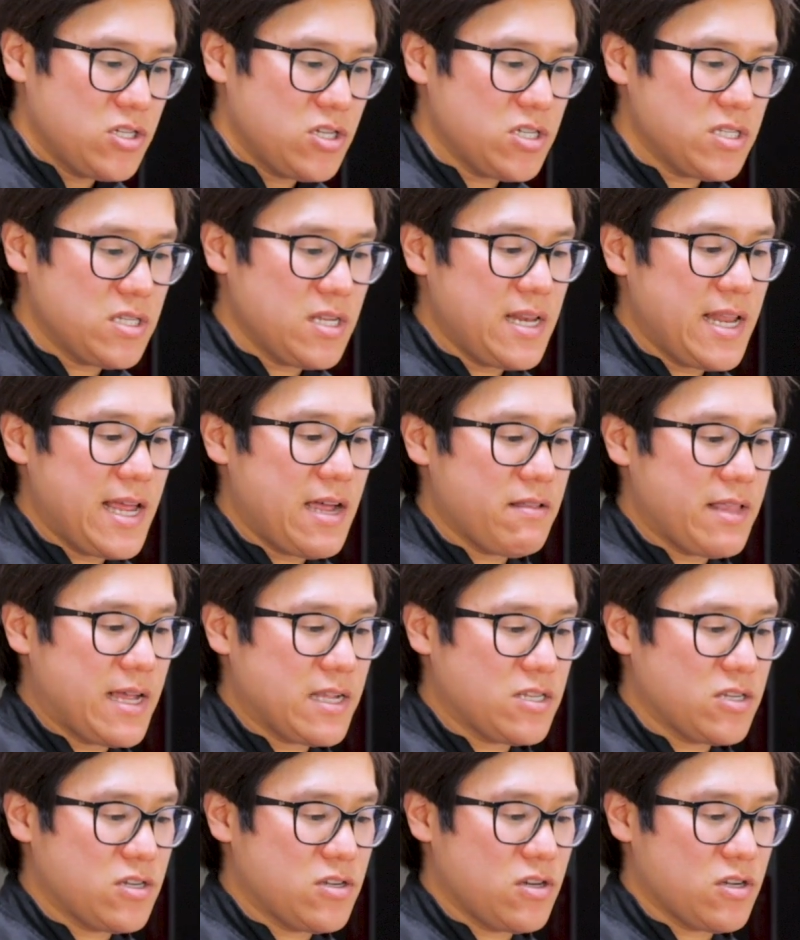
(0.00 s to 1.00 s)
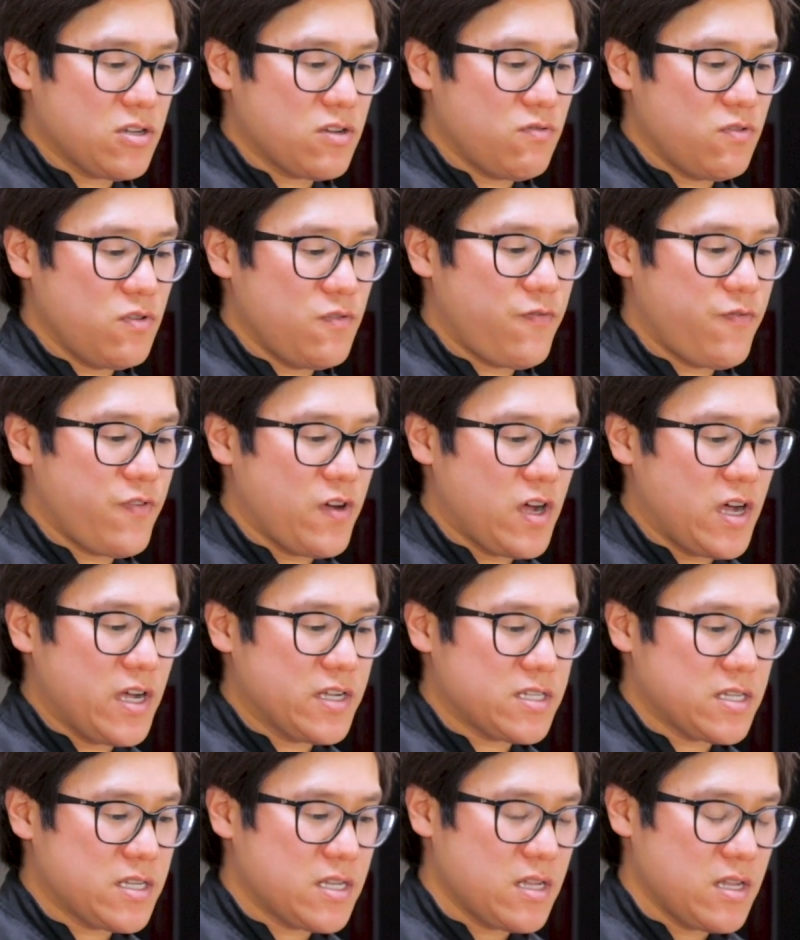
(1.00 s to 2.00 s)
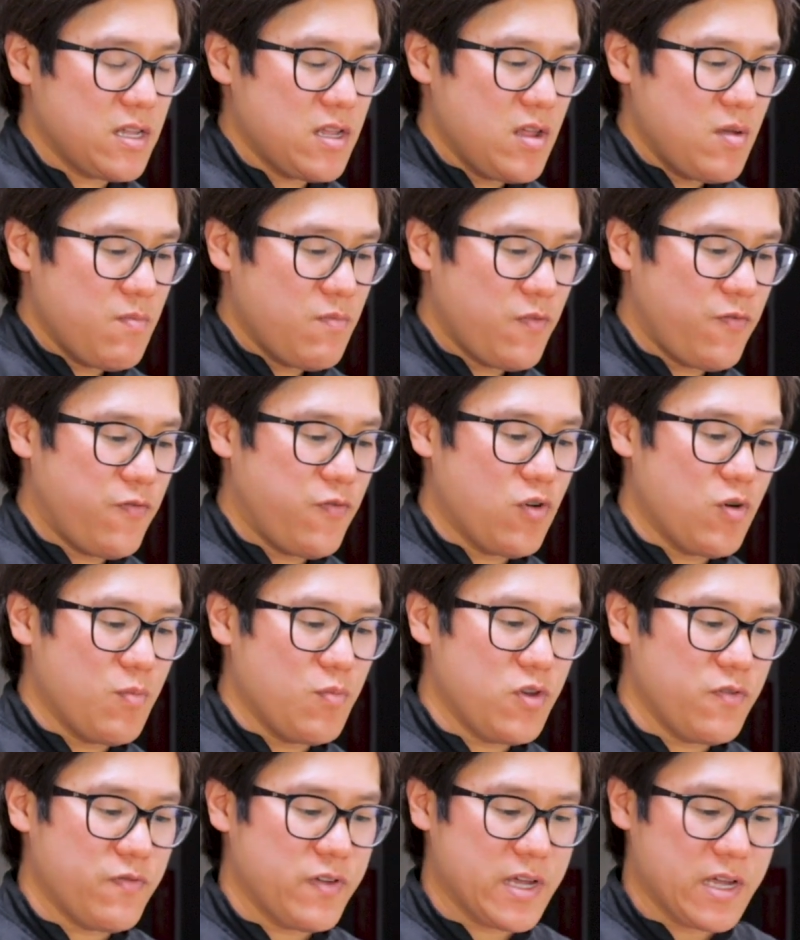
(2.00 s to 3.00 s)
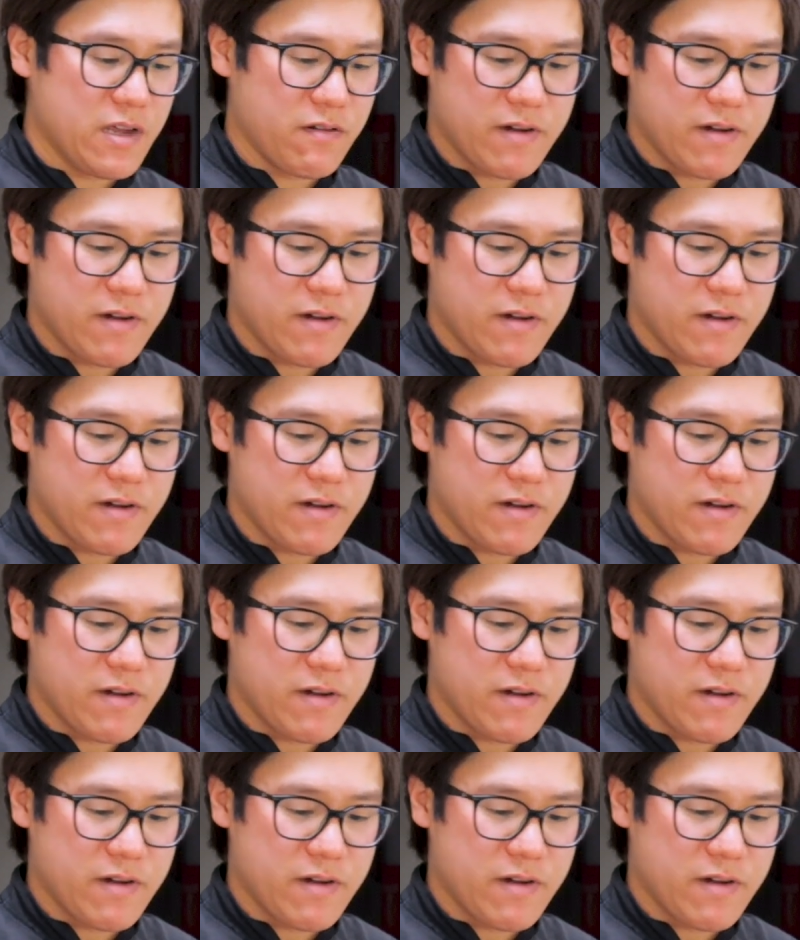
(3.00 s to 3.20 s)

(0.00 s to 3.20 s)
just allow that to cook through first before moving it